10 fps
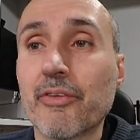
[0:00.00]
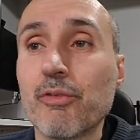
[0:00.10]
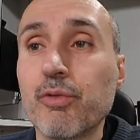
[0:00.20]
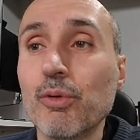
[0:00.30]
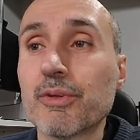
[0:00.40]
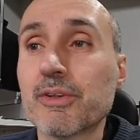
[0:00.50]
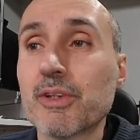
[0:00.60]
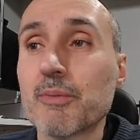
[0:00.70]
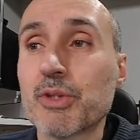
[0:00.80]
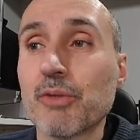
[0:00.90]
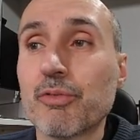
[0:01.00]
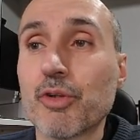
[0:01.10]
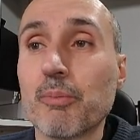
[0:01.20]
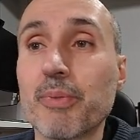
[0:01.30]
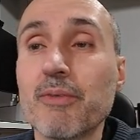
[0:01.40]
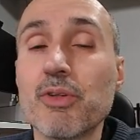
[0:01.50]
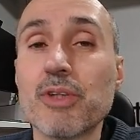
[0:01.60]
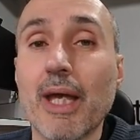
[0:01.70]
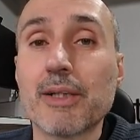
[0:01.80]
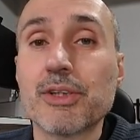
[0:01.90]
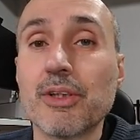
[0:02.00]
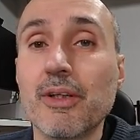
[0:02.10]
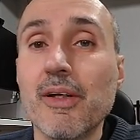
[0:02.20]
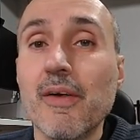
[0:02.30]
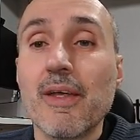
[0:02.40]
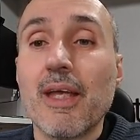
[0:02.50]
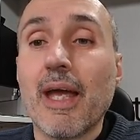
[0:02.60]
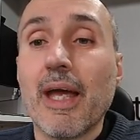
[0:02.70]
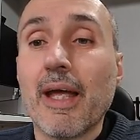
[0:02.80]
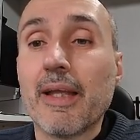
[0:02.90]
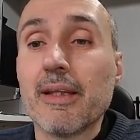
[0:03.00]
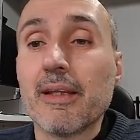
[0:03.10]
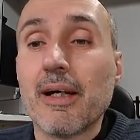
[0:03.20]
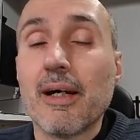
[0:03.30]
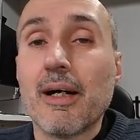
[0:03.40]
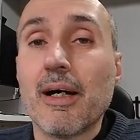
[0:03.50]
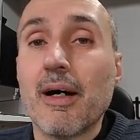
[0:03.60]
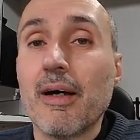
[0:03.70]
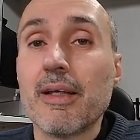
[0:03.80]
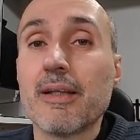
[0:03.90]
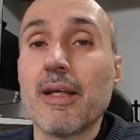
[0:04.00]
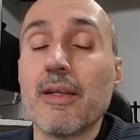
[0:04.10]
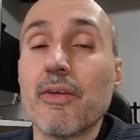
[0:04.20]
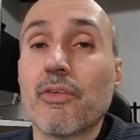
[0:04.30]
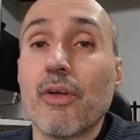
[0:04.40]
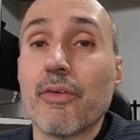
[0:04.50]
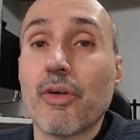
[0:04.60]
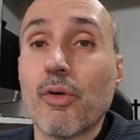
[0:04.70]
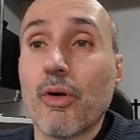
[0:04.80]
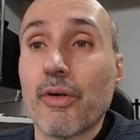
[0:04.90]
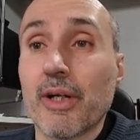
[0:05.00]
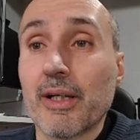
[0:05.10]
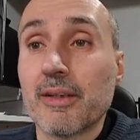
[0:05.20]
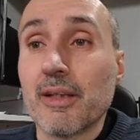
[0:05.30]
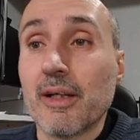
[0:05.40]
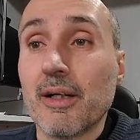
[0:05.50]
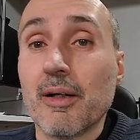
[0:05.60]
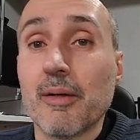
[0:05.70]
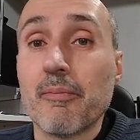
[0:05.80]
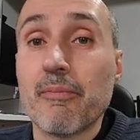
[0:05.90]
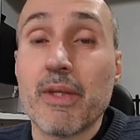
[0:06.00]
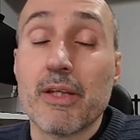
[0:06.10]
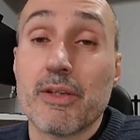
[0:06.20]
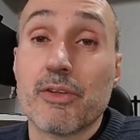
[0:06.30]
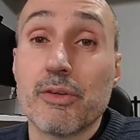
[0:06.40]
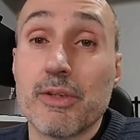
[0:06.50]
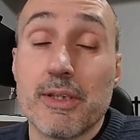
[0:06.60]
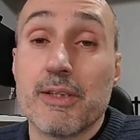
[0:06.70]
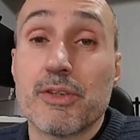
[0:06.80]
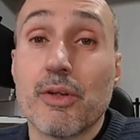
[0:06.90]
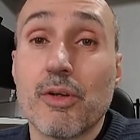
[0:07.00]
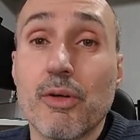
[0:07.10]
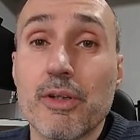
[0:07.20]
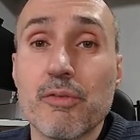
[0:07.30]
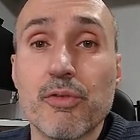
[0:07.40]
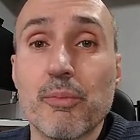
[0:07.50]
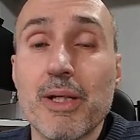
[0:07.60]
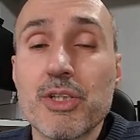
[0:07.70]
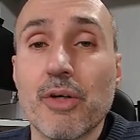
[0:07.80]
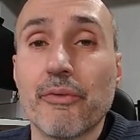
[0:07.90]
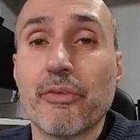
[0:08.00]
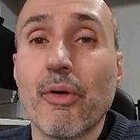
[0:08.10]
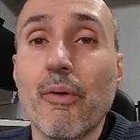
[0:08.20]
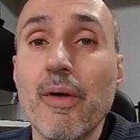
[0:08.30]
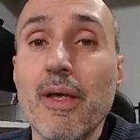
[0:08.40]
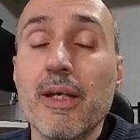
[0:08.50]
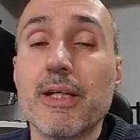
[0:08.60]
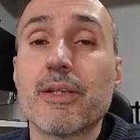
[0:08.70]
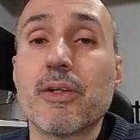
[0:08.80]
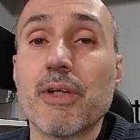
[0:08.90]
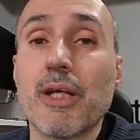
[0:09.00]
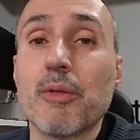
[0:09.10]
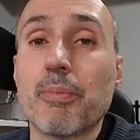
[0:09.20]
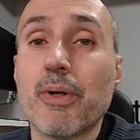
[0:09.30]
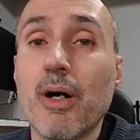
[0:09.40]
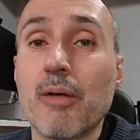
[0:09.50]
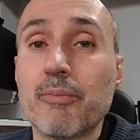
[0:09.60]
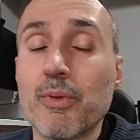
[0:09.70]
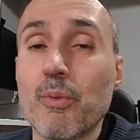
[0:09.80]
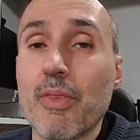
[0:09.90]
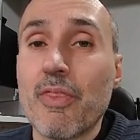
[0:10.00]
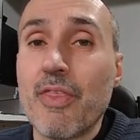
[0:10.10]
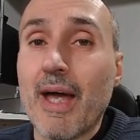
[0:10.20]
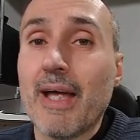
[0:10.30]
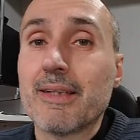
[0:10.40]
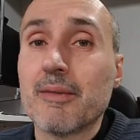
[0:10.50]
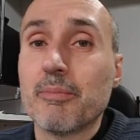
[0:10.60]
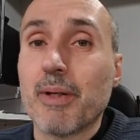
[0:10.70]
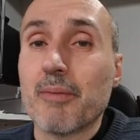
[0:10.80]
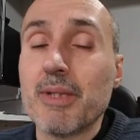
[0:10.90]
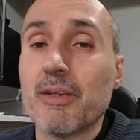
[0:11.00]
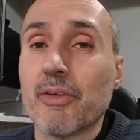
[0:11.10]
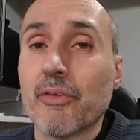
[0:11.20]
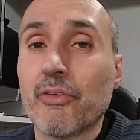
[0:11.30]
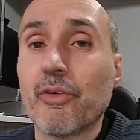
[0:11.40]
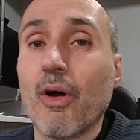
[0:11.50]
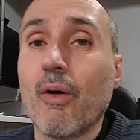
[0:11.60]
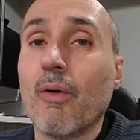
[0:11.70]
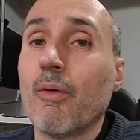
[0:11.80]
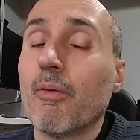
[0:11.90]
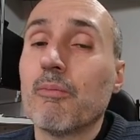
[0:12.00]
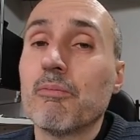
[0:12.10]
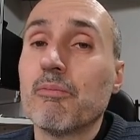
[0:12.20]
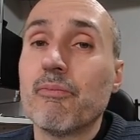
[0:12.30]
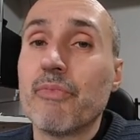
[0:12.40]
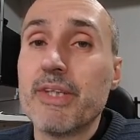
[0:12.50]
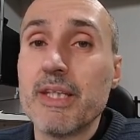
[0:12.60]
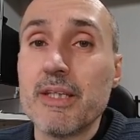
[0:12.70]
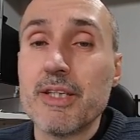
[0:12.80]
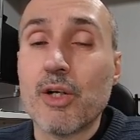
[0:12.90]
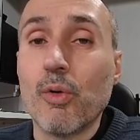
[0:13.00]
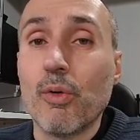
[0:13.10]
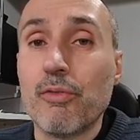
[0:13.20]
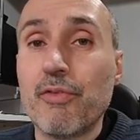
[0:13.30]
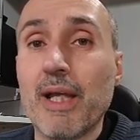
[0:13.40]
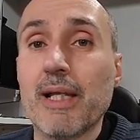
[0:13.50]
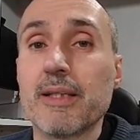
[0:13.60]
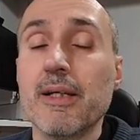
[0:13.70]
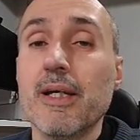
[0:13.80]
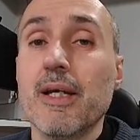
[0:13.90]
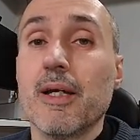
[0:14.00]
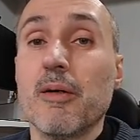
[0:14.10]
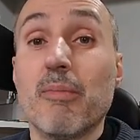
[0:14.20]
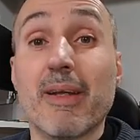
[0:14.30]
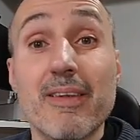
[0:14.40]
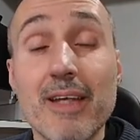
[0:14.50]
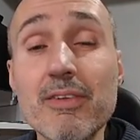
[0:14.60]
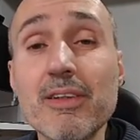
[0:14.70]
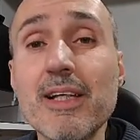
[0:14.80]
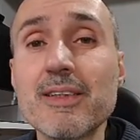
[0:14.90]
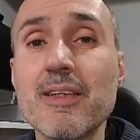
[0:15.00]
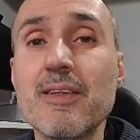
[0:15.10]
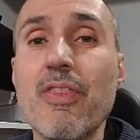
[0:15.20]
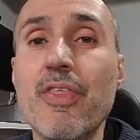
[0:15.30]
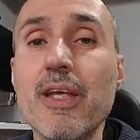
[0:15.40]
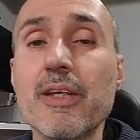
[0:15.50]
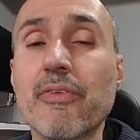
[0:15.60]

full transcription from previous action, and it is not the correct it is not the correct information. So it created a prompt with that parameter, so the call failed. But nevertheless, this